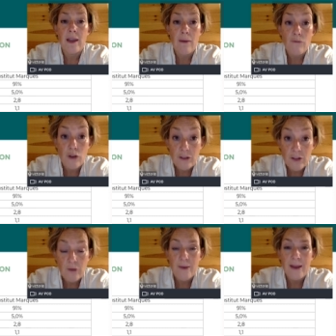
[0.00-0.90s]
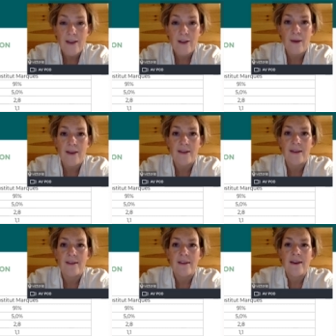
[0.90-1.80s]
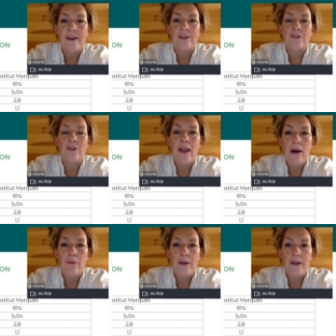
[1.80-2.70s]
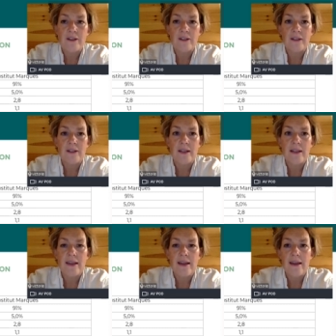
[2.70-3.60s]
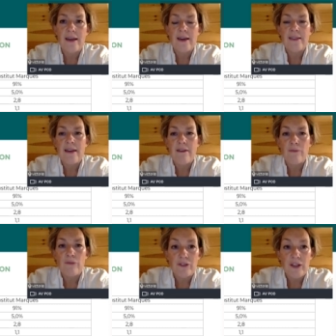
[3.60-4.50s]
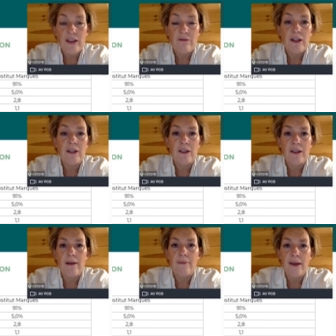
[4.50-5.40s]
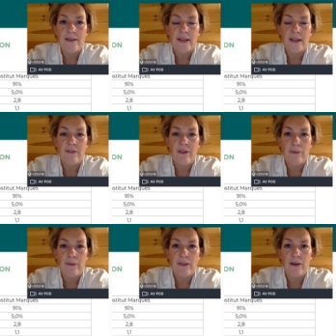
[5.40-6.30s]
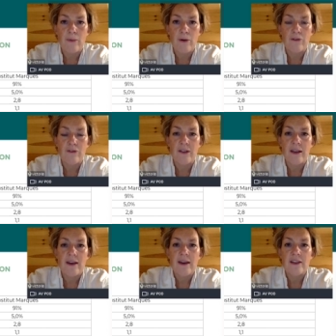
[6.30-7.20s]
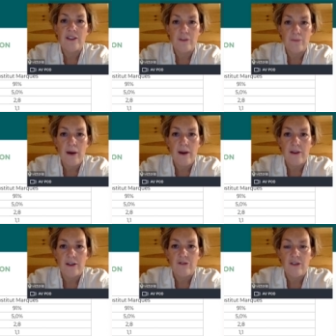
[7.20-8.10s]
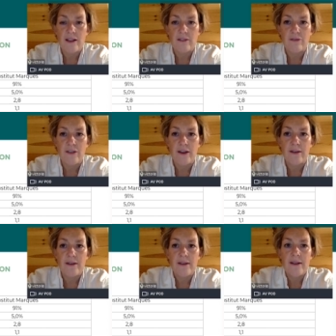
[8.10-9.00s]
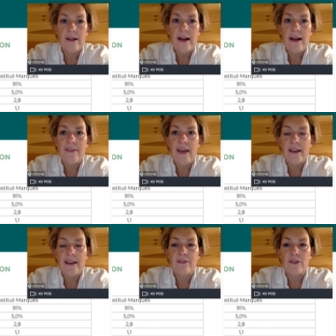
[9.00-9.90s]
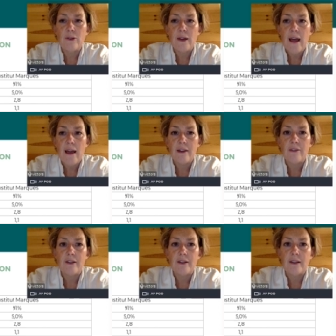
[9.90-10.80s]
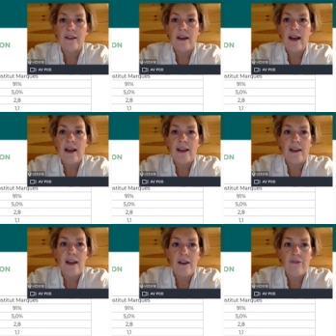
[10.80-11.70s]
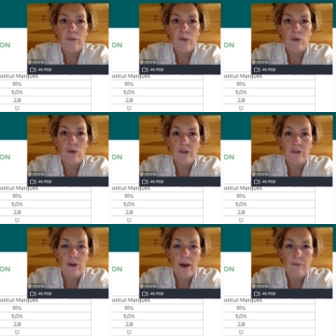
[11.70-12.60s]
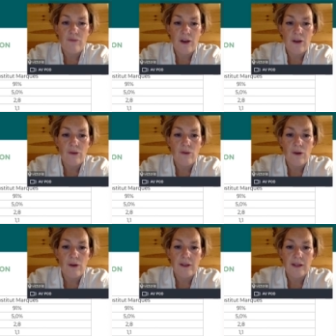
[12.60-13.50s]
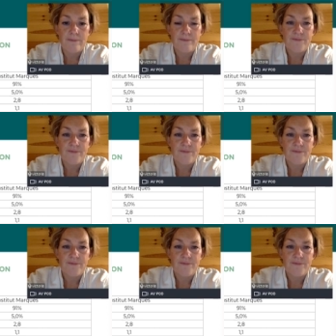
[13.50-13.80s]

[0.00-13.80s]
embryoscope incubator to allow patients to see their their embryos in real time as they develop in the laboratory and just prior to transfer. And that gives you an accurate and live report of your embryo quality.